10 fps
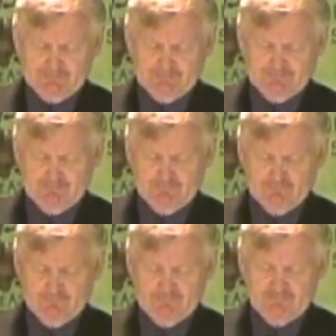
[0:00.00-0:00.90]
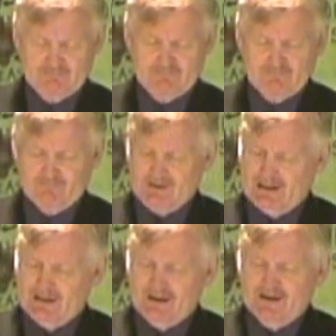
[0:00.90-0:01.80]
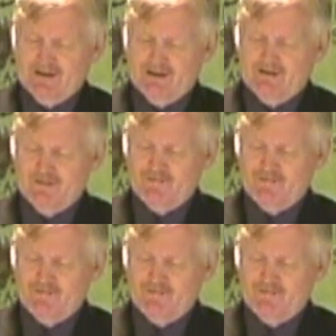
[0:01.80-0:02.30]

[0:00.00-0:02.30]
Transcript: Nothing is said.